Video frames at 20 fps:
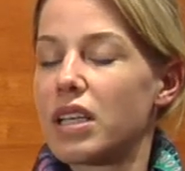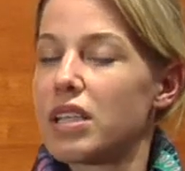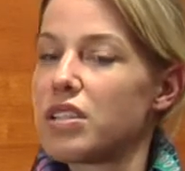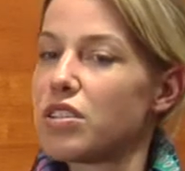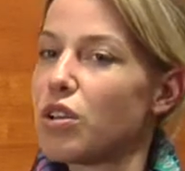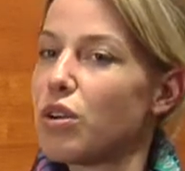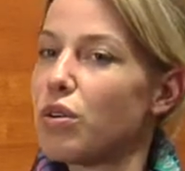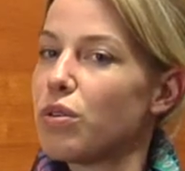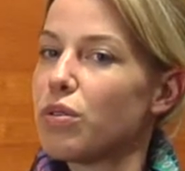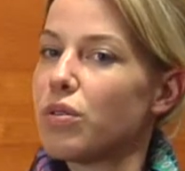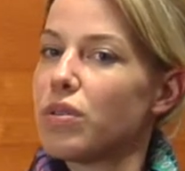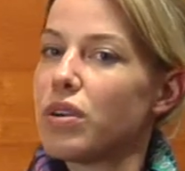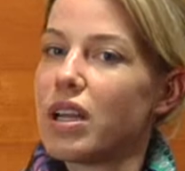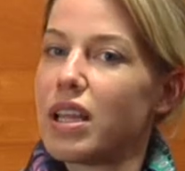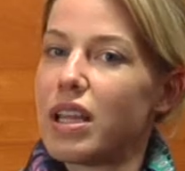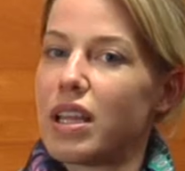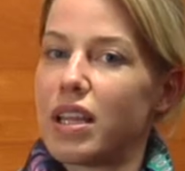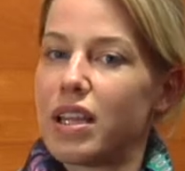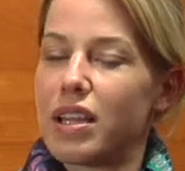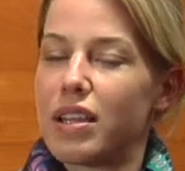so
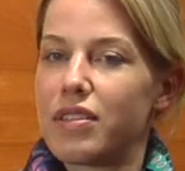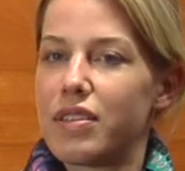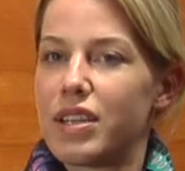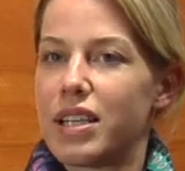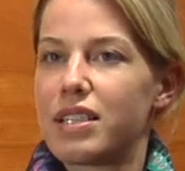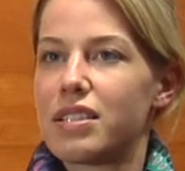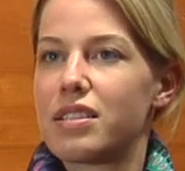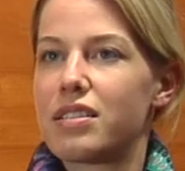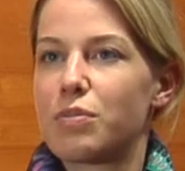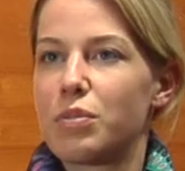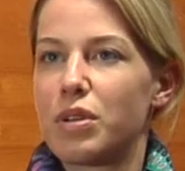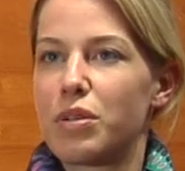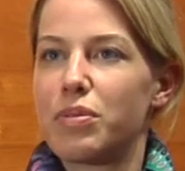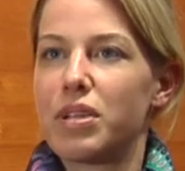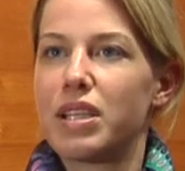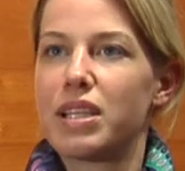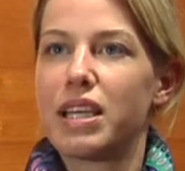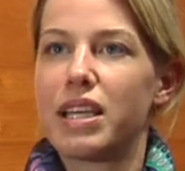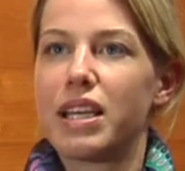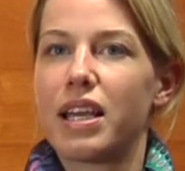that we
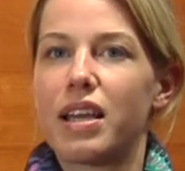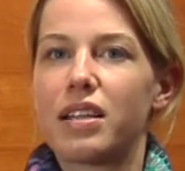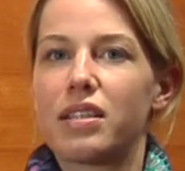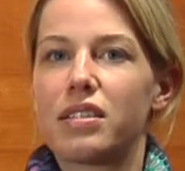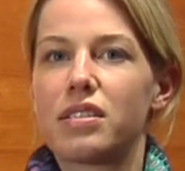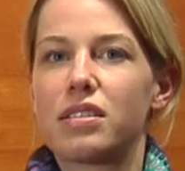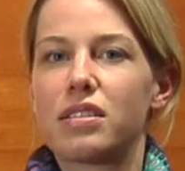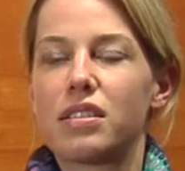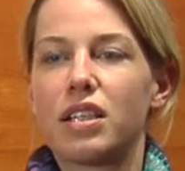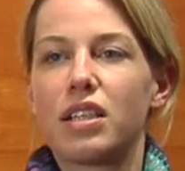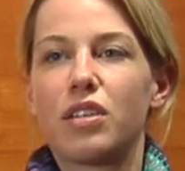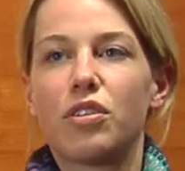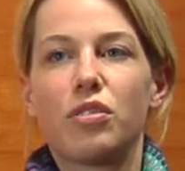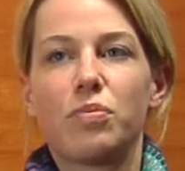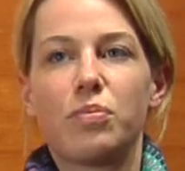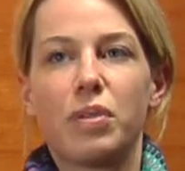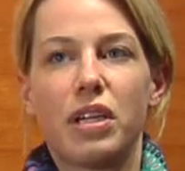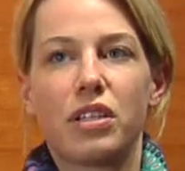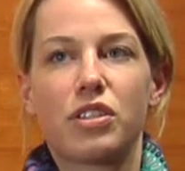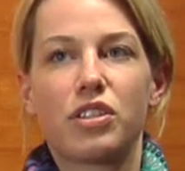really get a
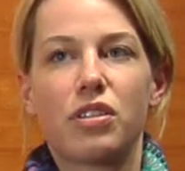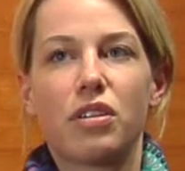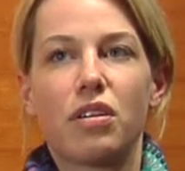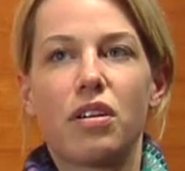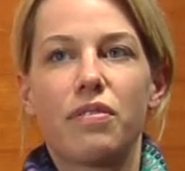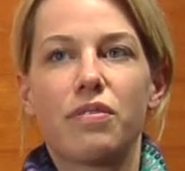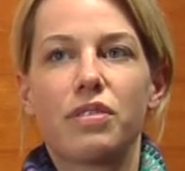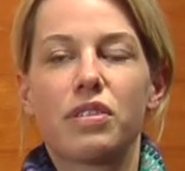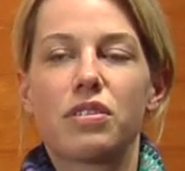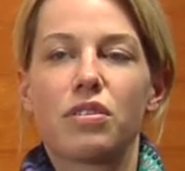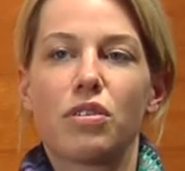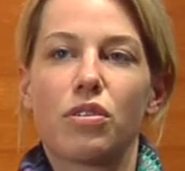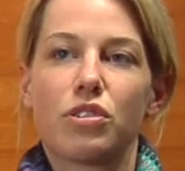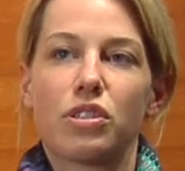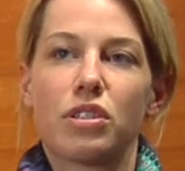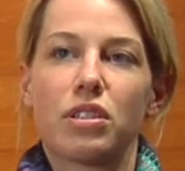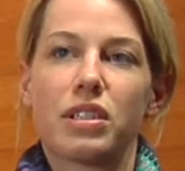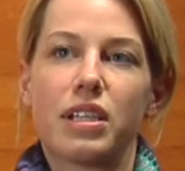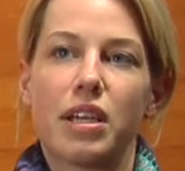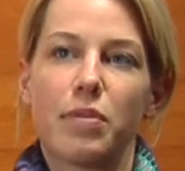good picture of the
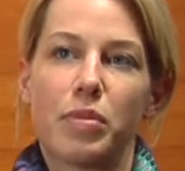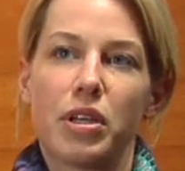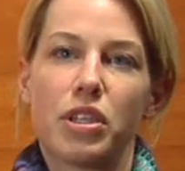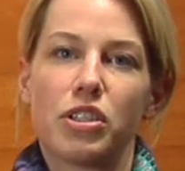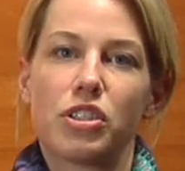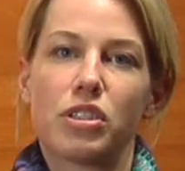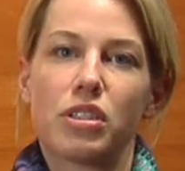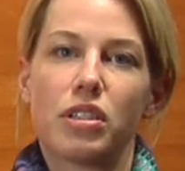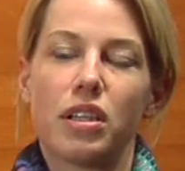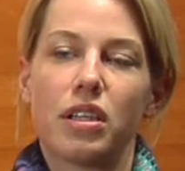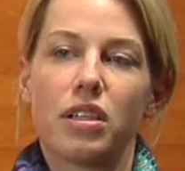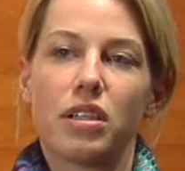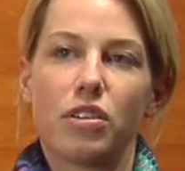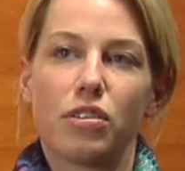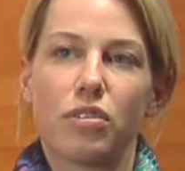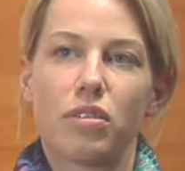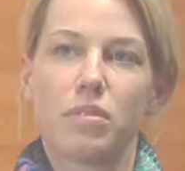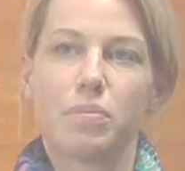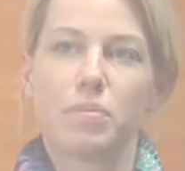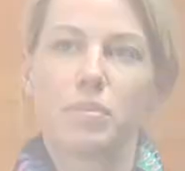social dimension in
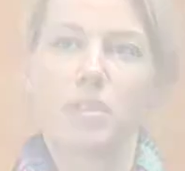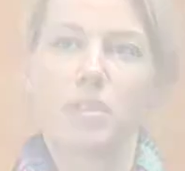Europe.